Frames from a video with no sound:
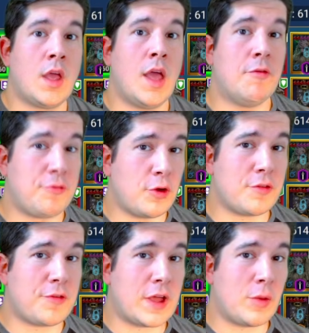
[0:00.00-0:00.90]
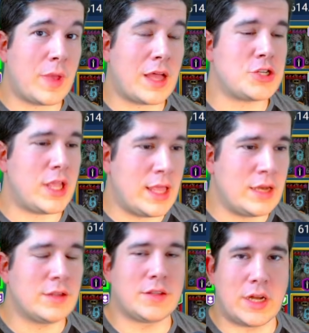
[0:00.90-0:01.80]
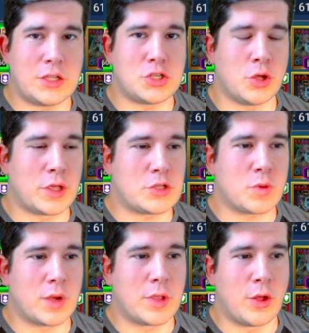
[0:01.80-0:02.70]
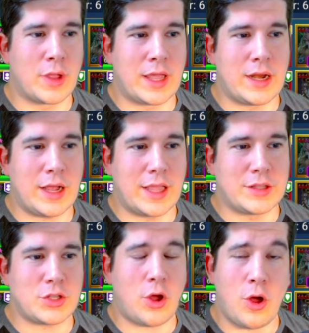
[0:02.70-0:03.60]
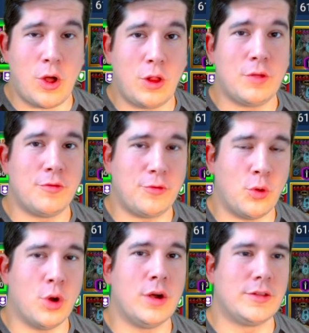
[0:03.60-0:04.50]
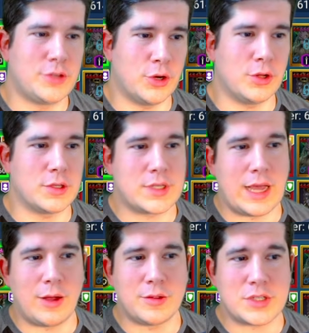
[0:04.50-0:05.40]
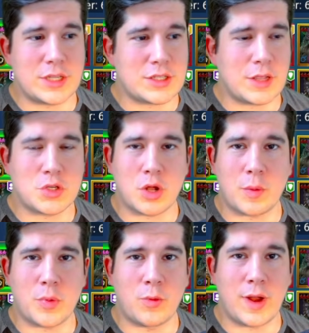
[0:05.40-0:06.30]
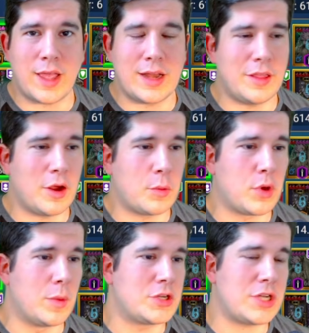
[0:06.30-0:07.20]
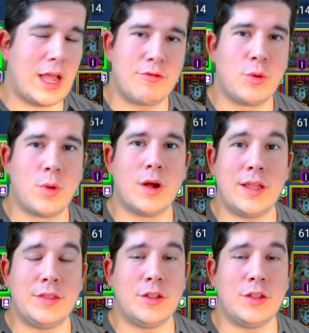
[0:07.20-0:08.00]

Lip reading: And for the final match in today's showcase, we're going to be going in against all 4 turtles. Now, since they've shown up in Raid, they are pretty much everywhere in the